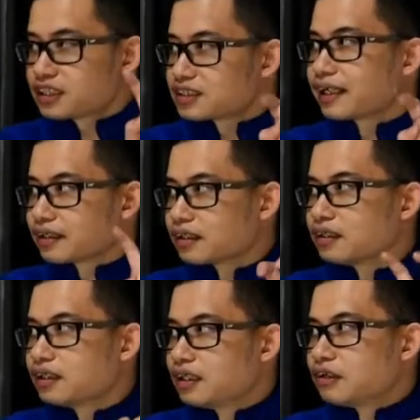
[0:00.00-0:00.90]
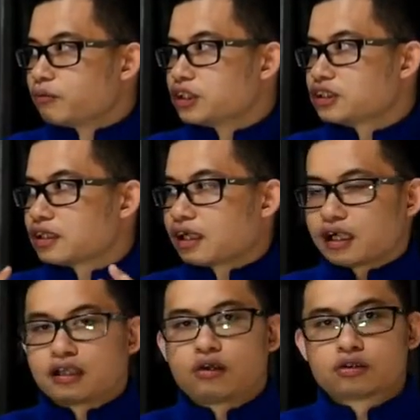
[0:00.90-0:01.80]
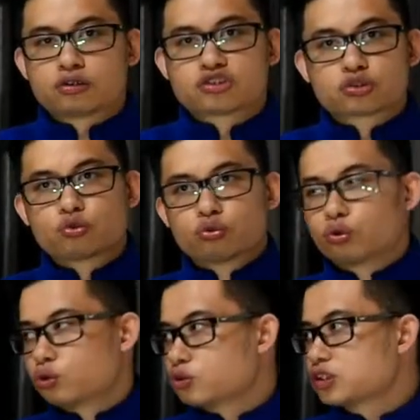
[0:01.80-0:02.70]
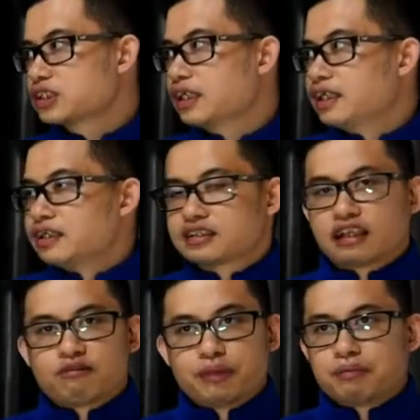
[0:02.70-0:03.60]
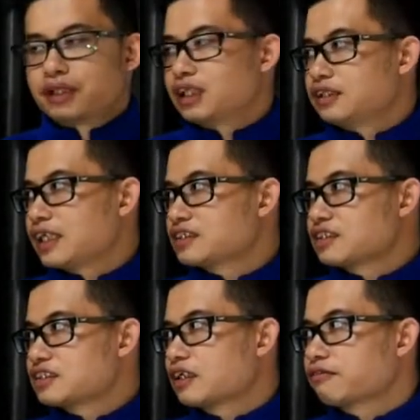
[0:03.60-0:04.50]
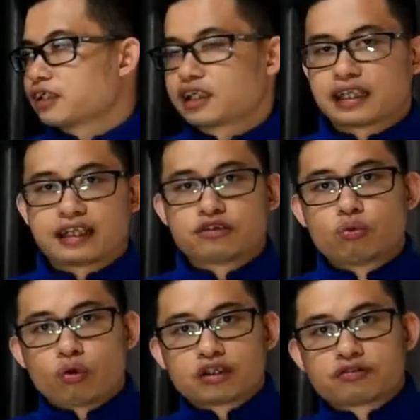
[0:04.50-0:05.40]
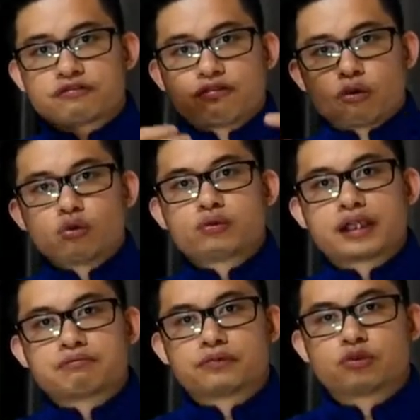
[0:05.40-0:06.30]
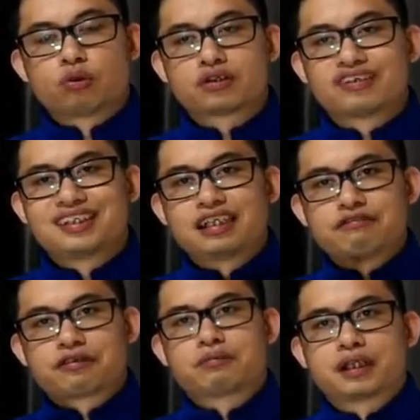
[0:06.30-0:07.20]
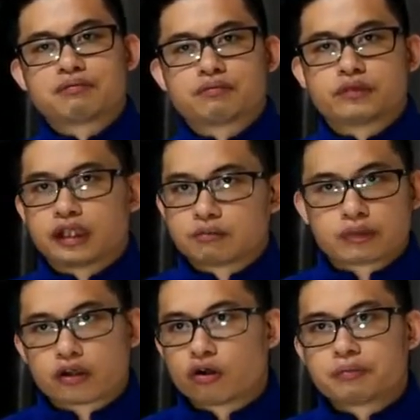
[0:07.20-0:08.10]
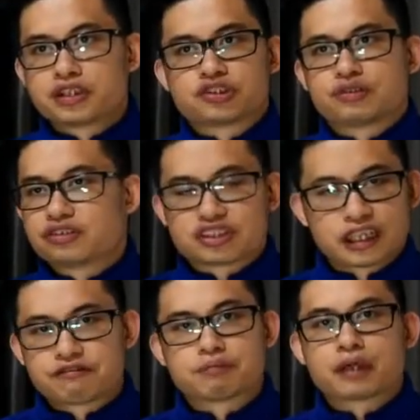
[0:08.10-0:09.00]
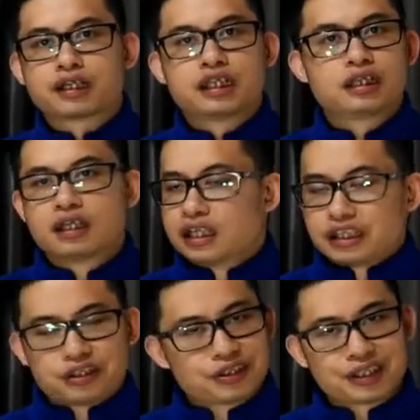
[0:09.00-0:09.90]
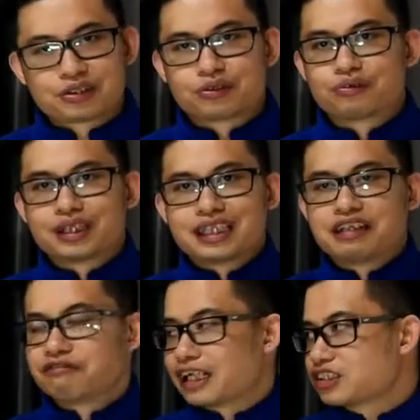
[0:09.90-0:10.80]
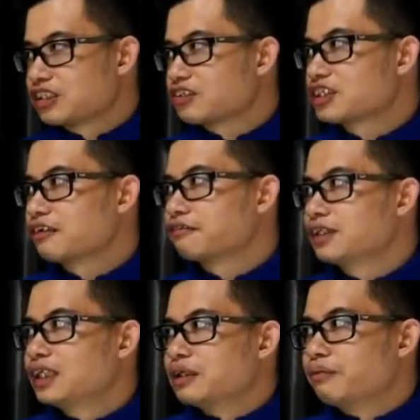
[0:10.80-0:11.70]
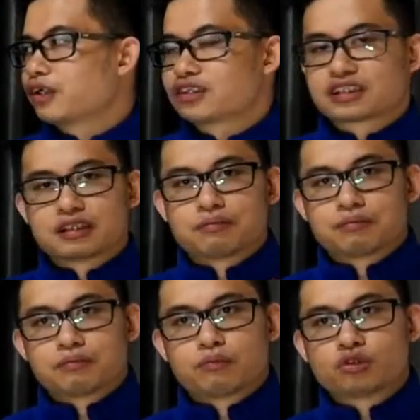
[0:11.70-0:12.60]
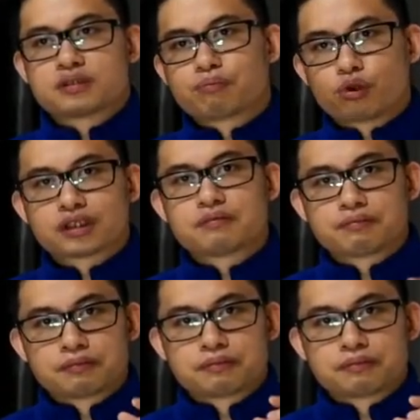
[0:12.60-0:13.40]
sector, which are all those gurus, self-made millionaires and stuff like that, and you want to follow them, you want to learn from them, then by all means you need to save the money, you need to really invest in yourself. Because the most important